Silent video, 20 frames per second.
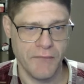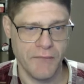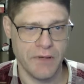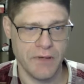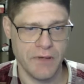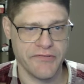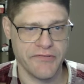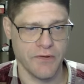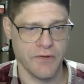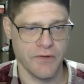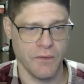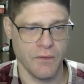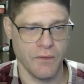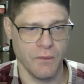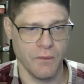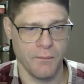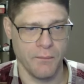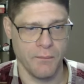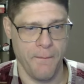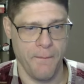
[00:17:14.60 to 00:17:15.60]
So
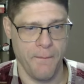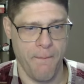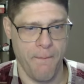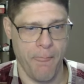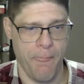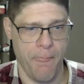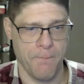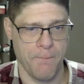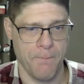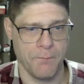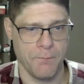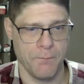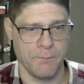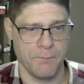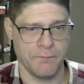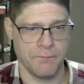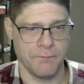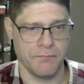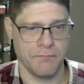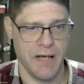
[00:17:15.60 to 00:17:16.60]

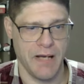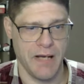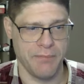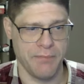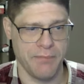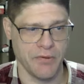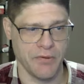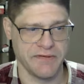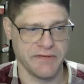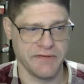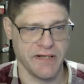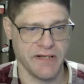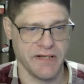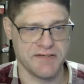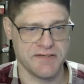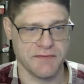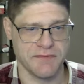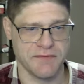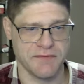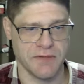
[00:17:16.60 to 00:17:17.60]
my opponent
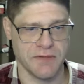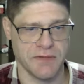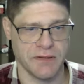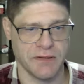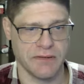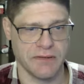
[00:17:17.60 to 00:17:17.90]
takes the rook.